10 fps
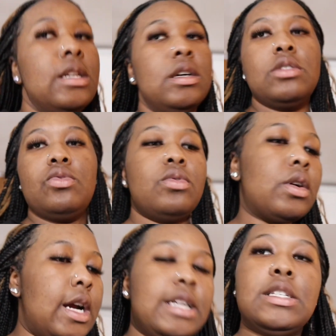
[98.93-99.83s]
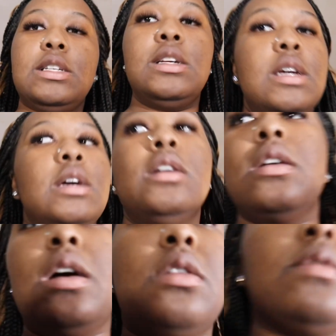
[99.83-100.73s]
not too crazy.
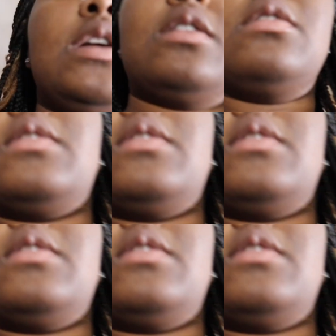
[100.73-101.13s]
I don't care.